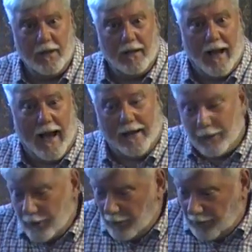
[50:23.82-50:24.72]
How
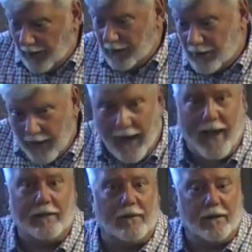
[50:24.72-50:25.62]
could you teach
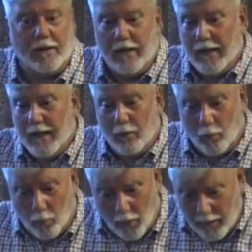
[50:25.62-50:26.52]
that?
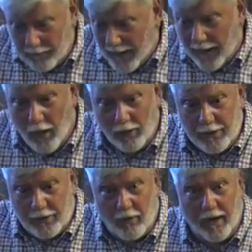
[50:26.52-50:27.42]
What about all
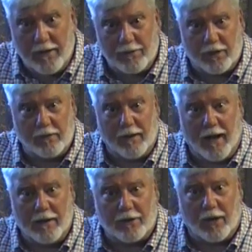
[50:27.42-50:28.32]
these graves and the
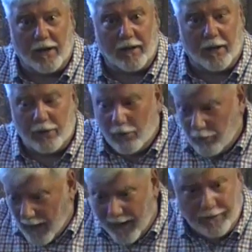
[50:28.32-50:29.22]
bodies laying there? You
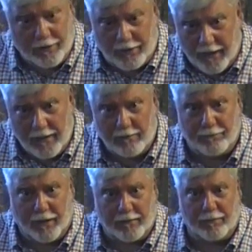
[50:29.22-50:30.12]
got to tell
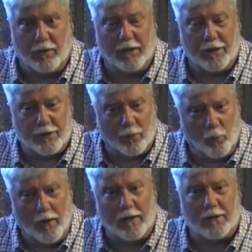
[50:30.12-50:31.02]
people as a
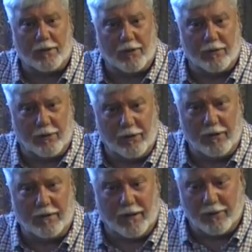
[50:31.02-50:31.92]
witness to the
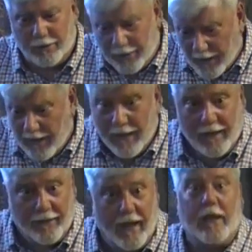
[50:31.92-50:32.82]
good news,
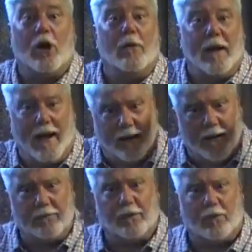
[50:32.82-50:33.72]
they come out
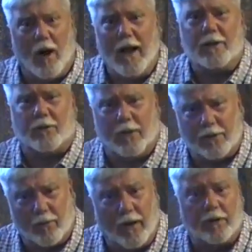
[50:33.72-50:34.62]
after Christ's
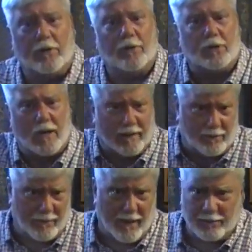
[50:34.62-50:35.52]
resurrection, just like
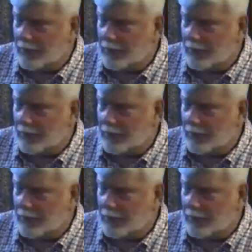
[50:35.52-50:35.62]
the Bible